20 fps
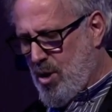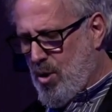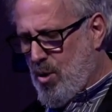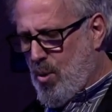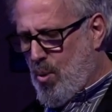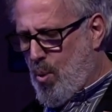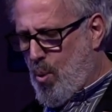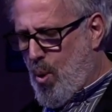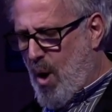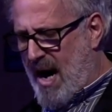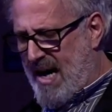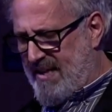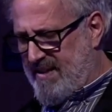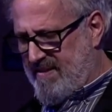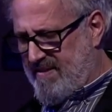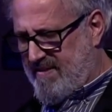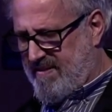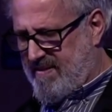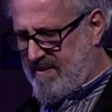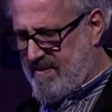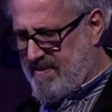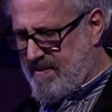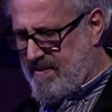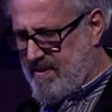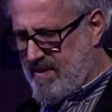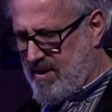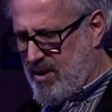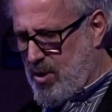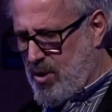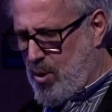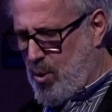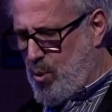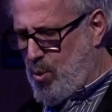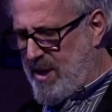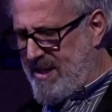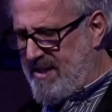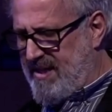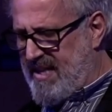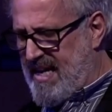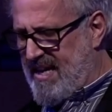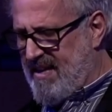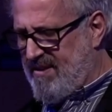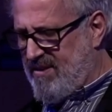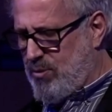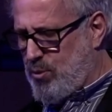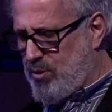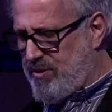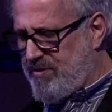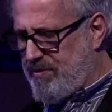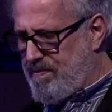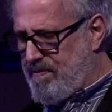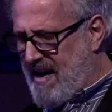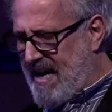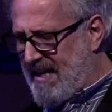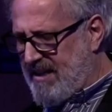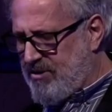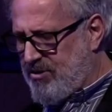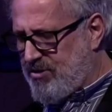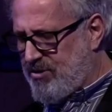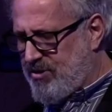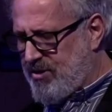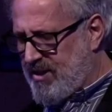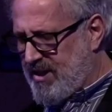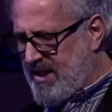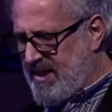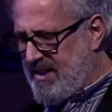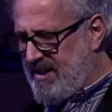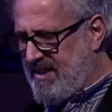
"Once, when death was much in